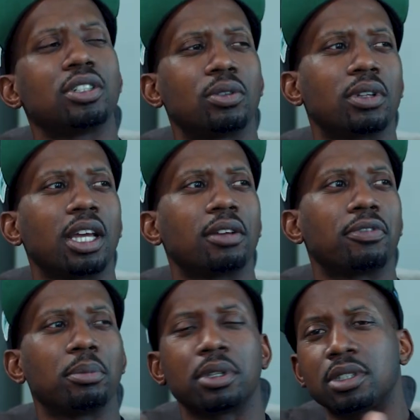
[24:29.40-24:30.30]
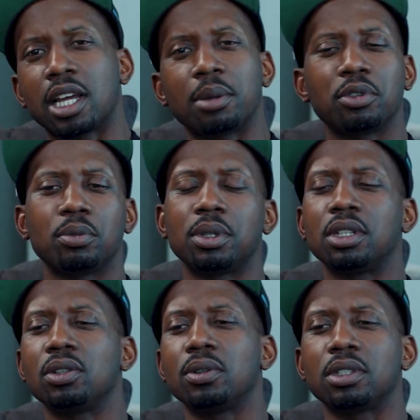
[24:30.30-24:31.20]
general. Like from the time you've
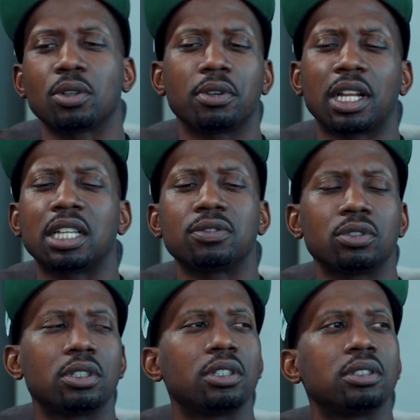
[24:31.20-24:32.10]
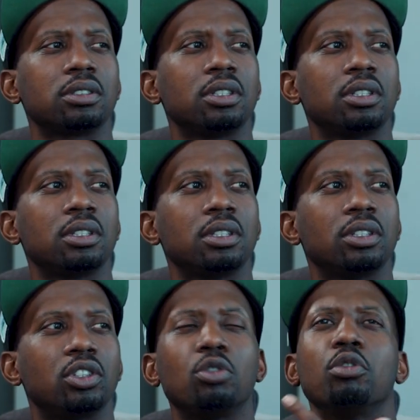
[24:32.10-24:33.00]
been doing it over the last few years,
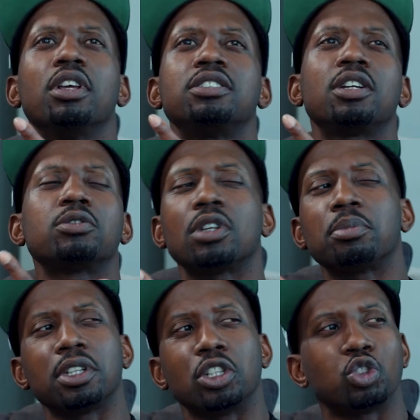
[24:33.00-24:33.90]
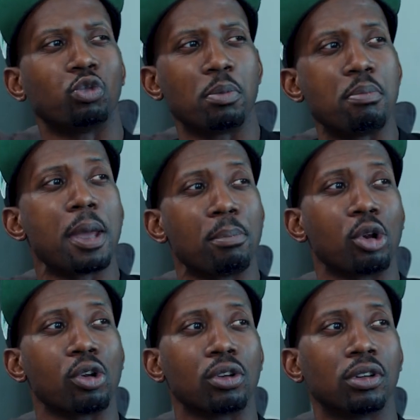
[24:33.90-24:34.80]
is there something that you
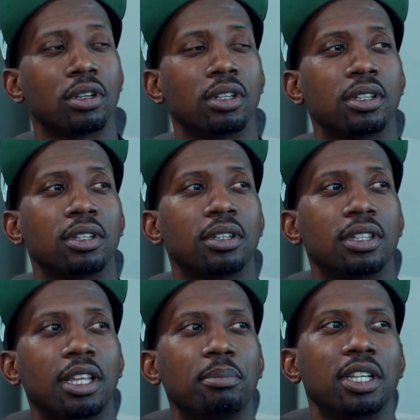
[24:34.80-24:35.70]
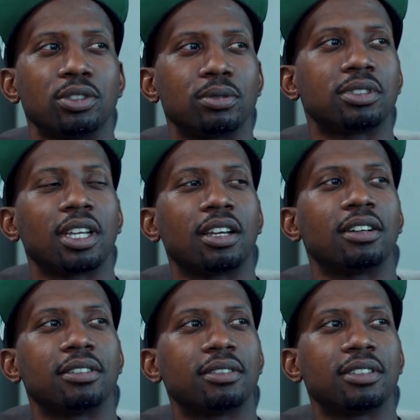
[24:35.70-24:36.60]
remember that made you say
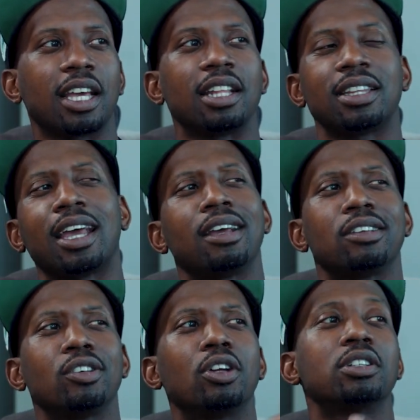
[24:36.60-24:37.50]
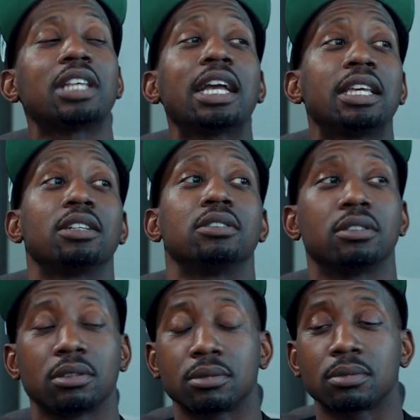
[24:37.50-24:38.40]
that, you know, because I
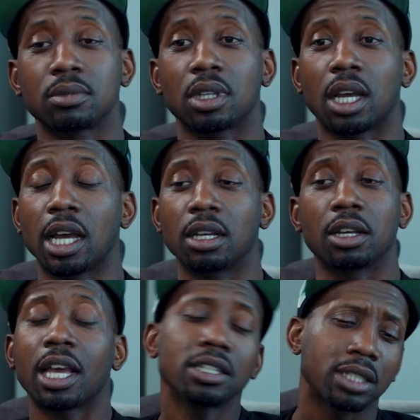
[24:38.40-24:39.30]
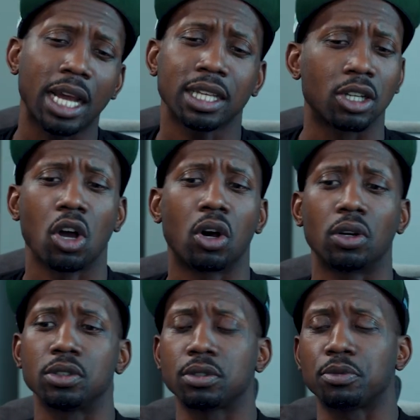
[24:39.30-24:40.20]
occasionally I get
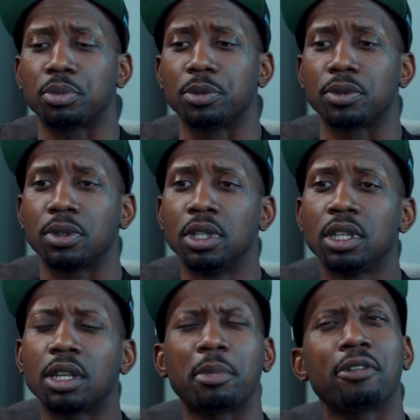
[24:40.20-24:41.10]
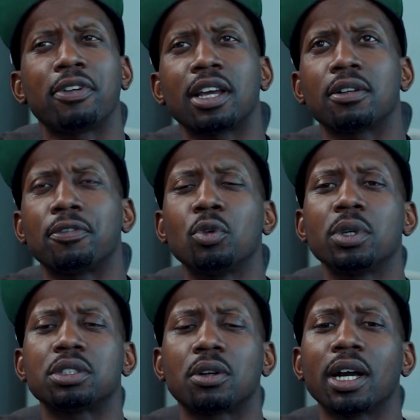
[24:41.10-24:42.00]
calls from people. As a matter of fact, a few
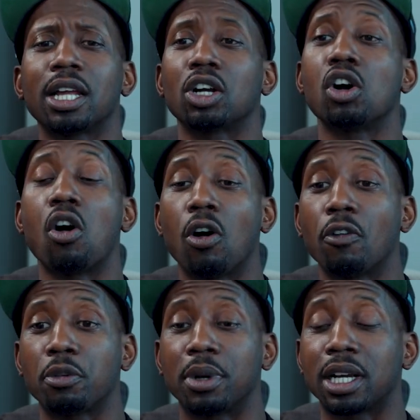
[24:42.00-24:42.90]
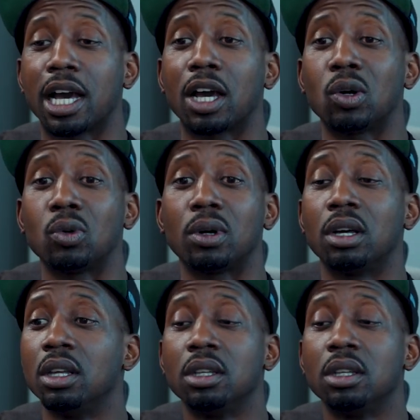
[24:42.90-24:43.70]
weeks ago, I got a call from a guy who